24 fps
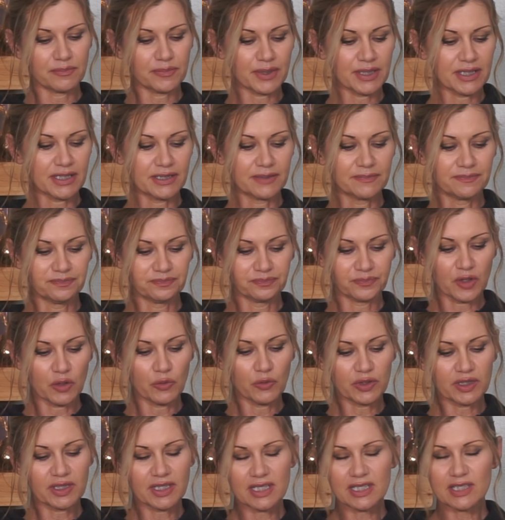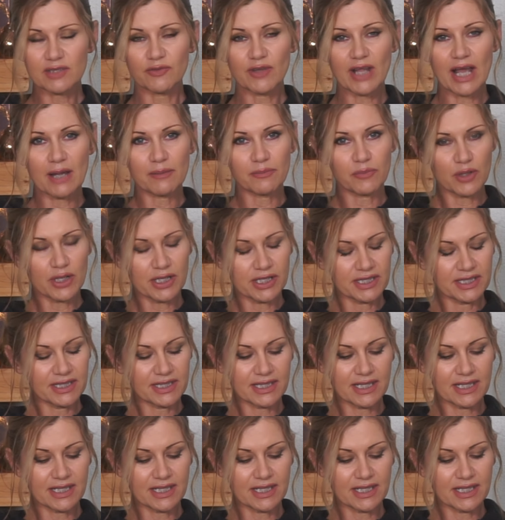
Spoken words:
but with these flatbreads